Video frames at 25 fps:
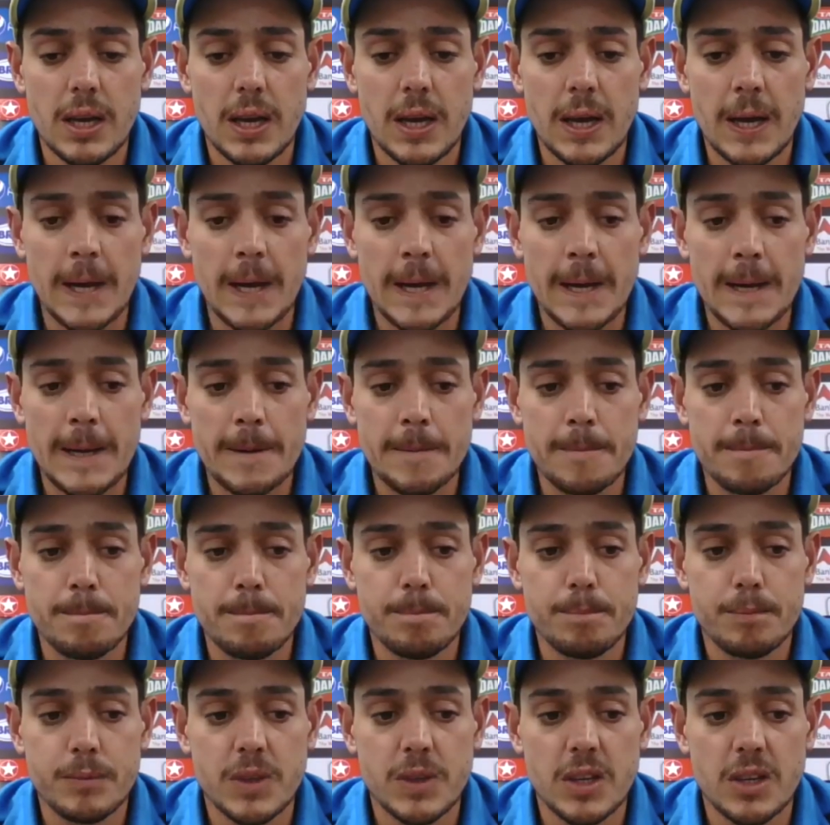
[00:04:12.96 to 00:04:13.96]

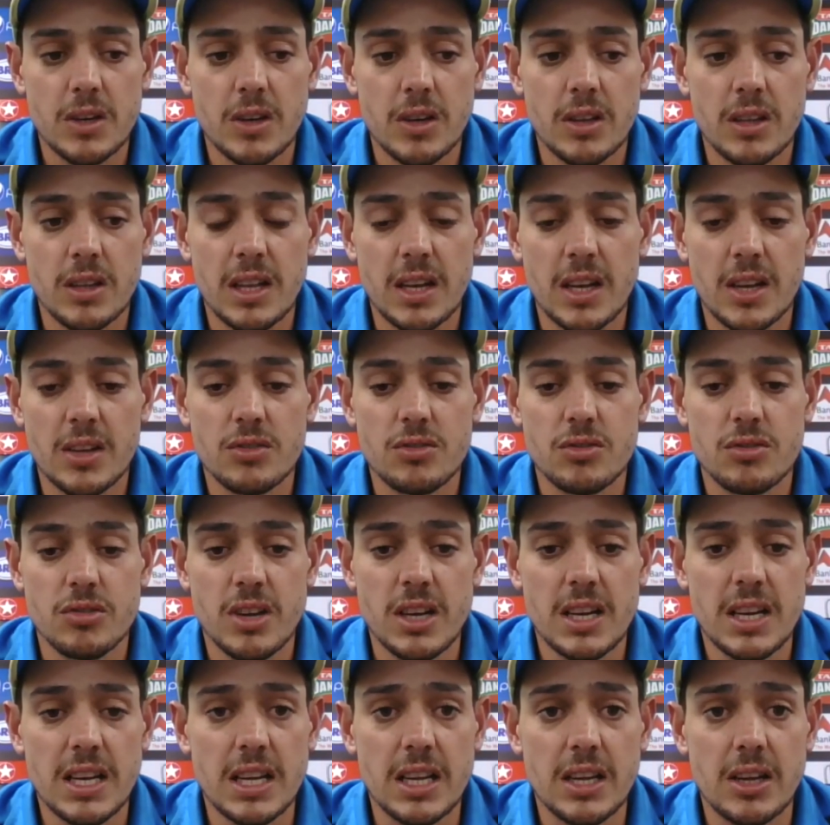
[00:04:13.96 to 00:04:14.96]
You know, they didn't
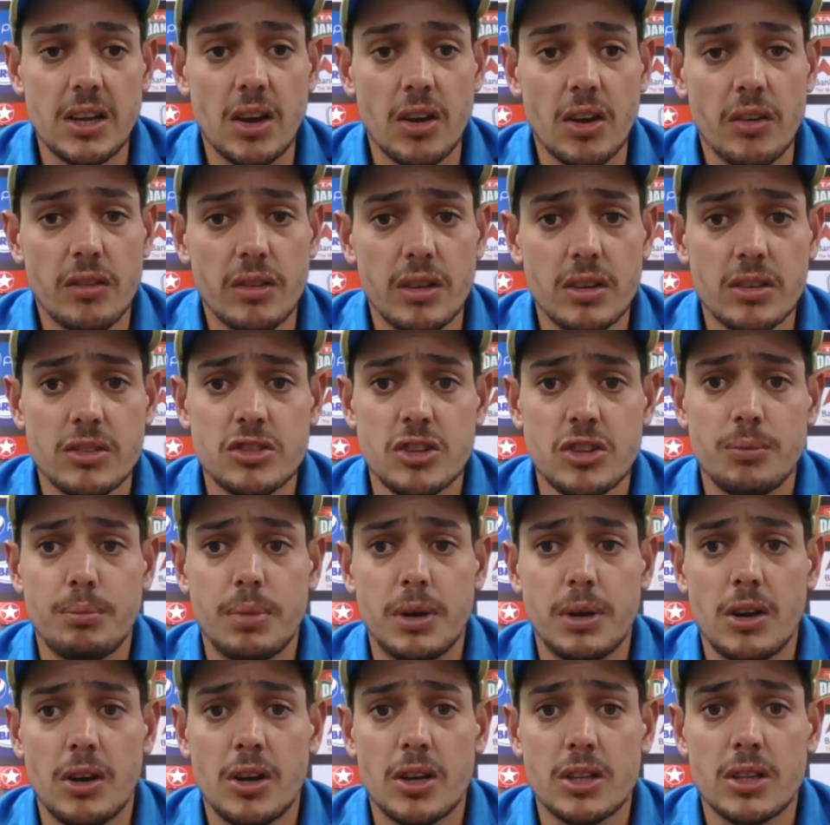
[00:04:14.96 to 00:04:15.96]
really go over the top a
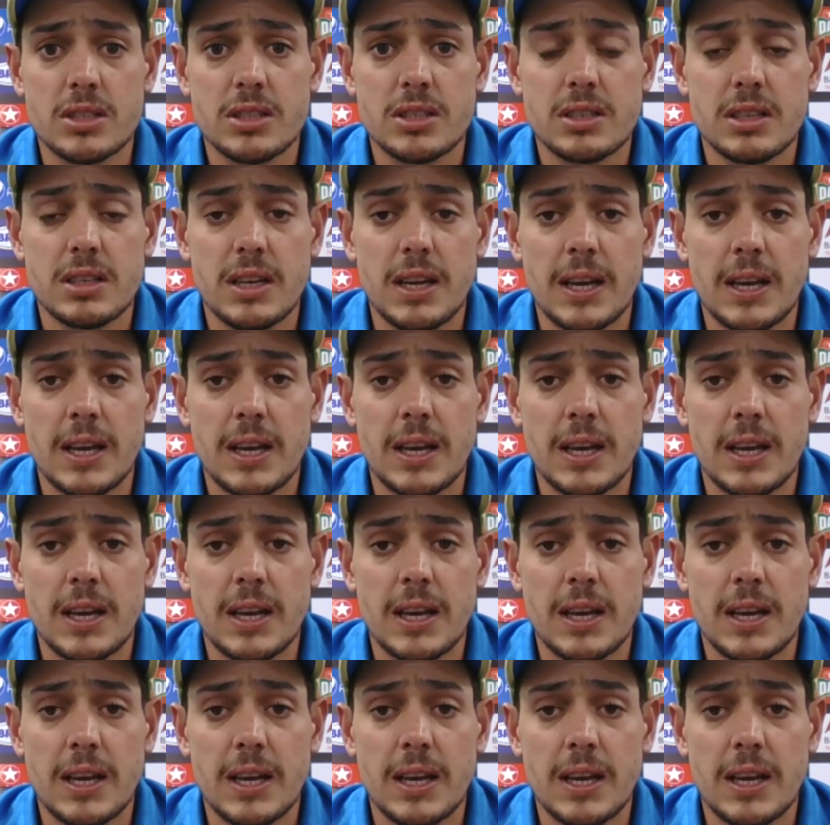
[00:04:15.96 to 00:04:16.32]
lot.